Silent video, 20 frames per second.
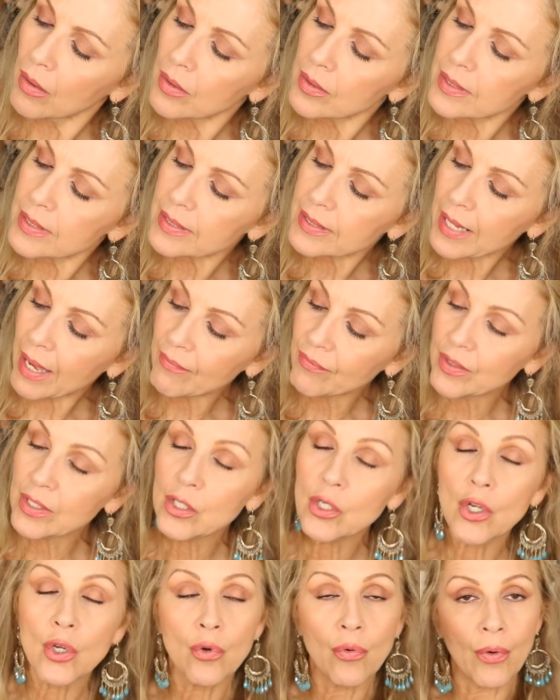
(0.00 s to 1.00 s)

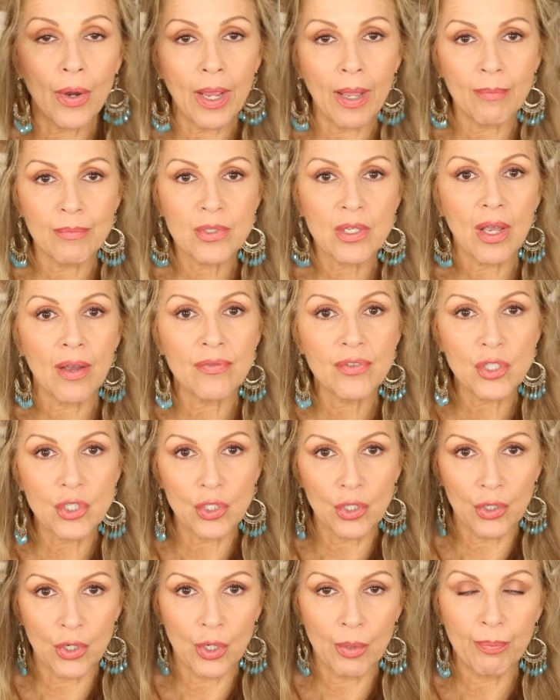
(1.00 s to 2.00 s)
7 grams of
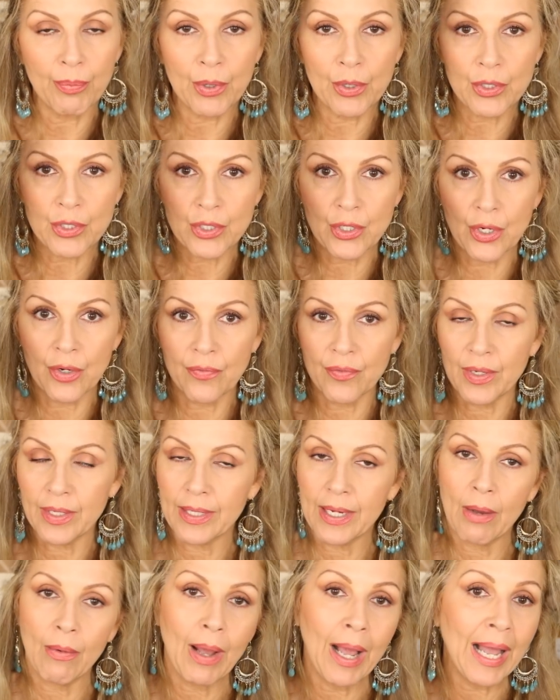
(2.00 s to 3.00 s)
sugar per
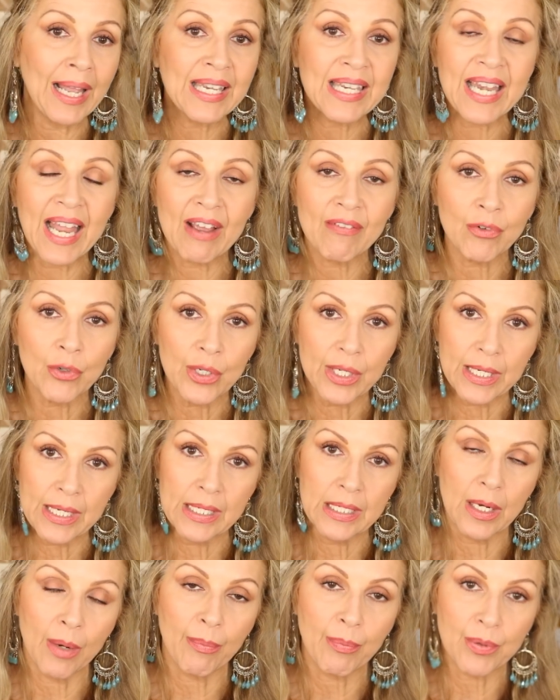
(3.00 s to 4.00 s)
serving. Now I never
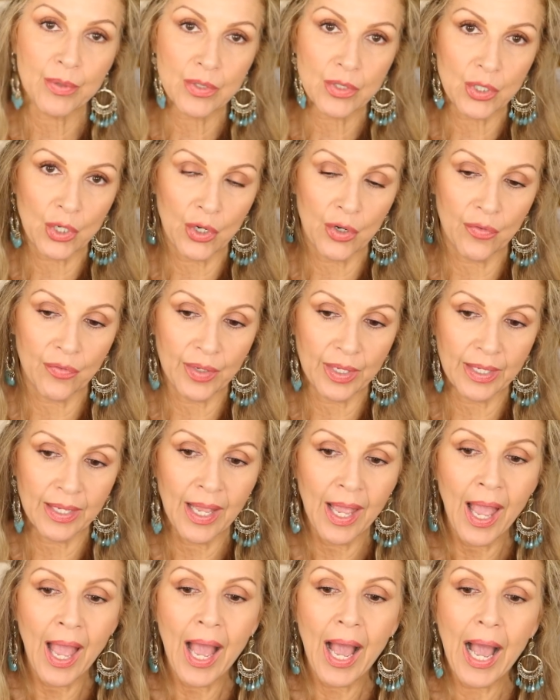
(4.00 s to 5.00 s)
eat a
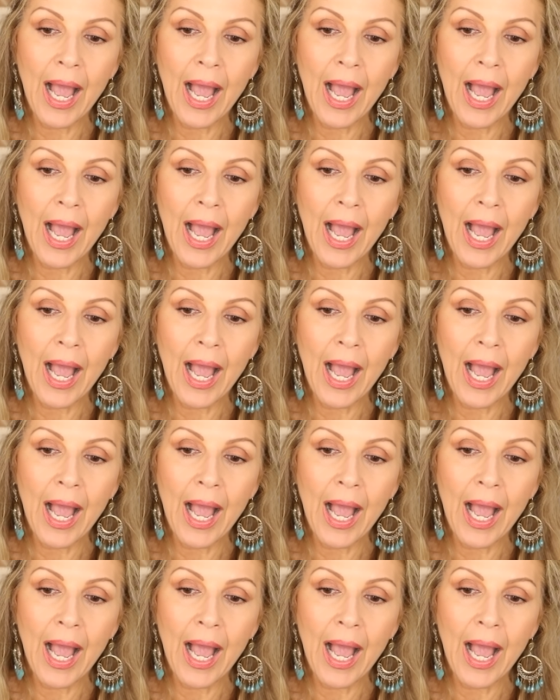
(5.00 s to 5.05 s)
serving.